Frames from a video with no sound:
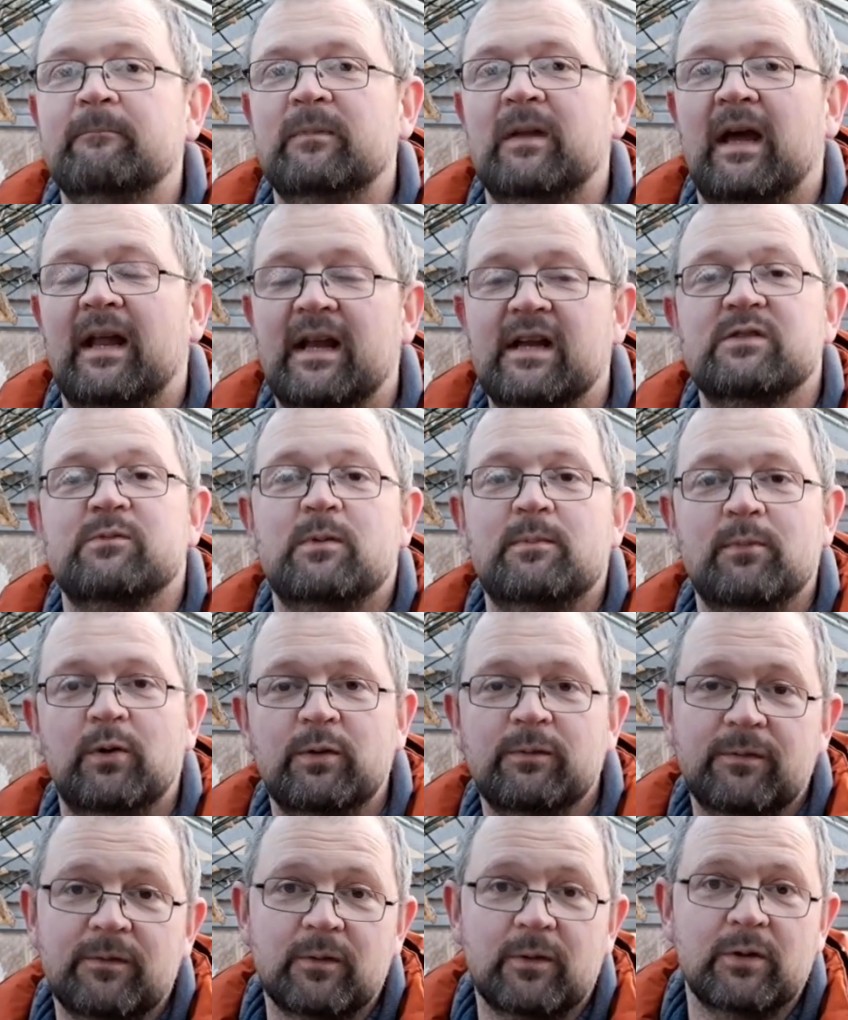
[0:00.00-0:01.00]
And as we
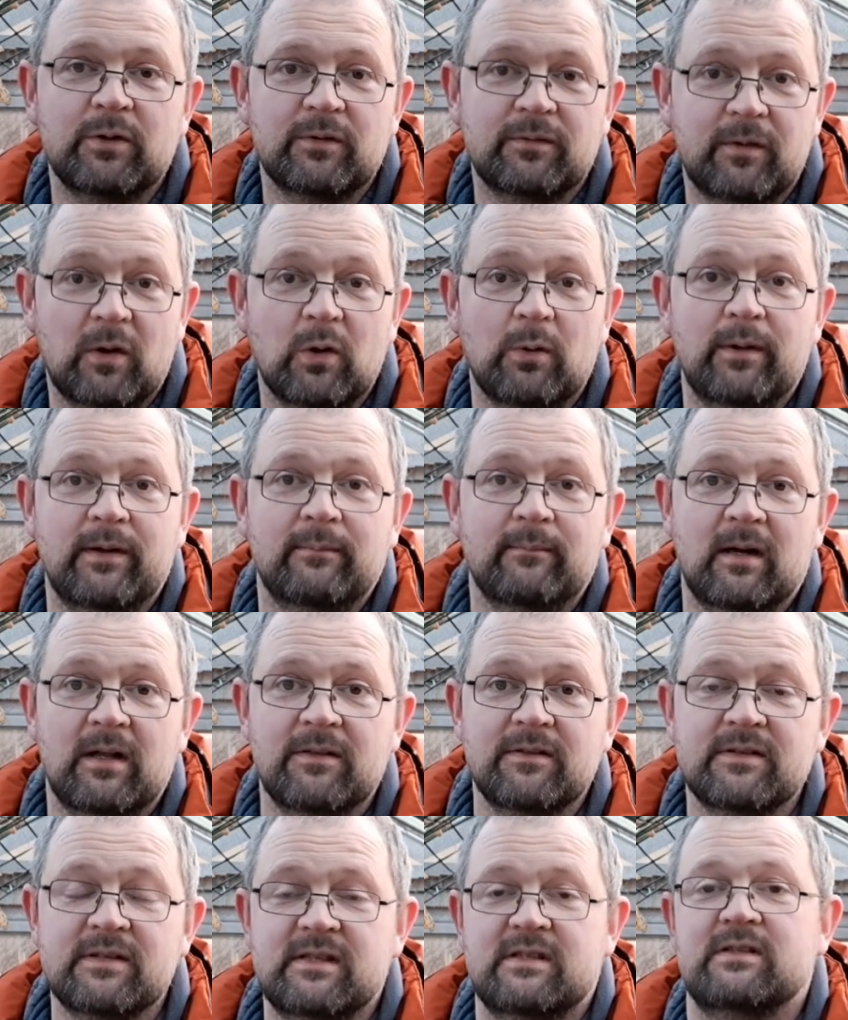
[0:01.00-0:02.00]
move through the following
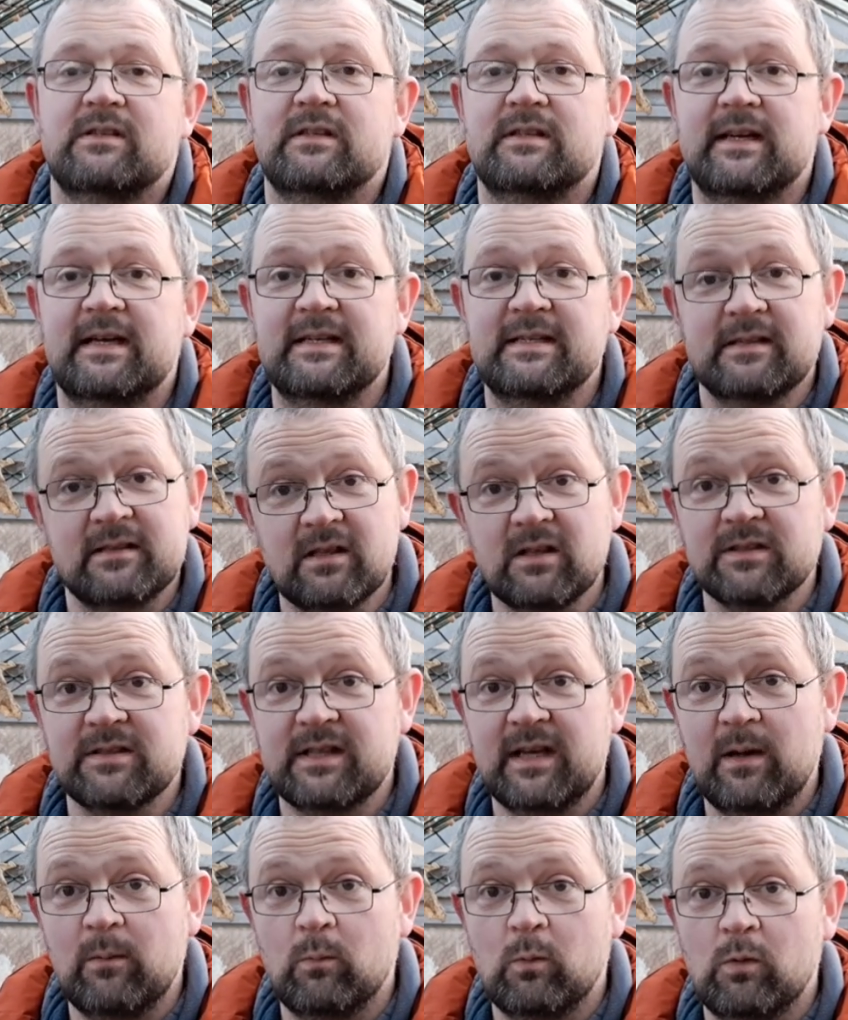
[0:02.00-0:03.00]
months, as the days start to
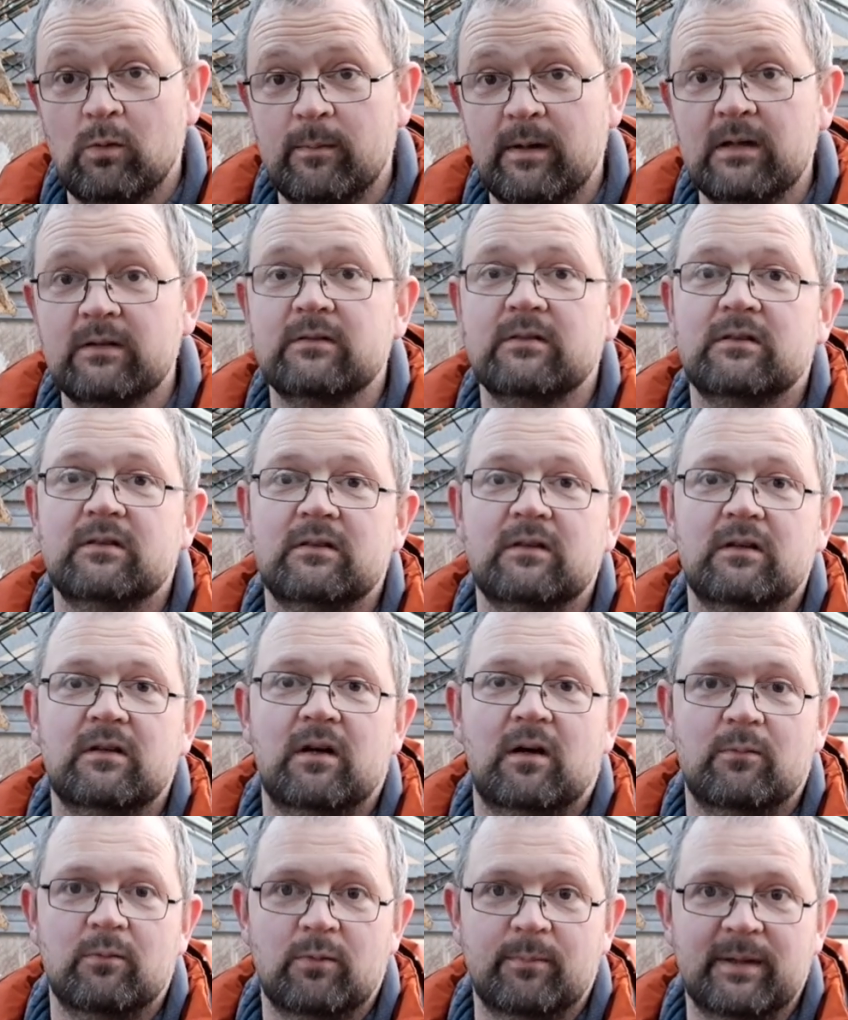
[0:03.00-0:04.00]
get warmer,
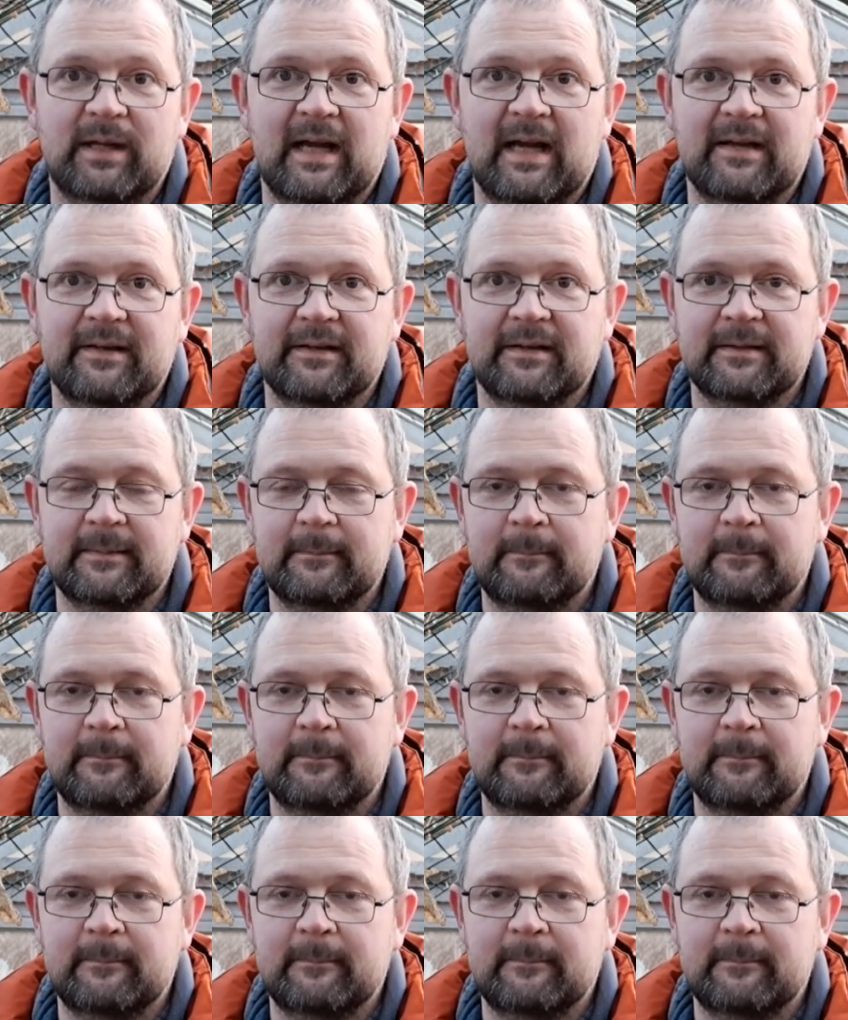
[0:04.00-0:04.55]
I will be adding.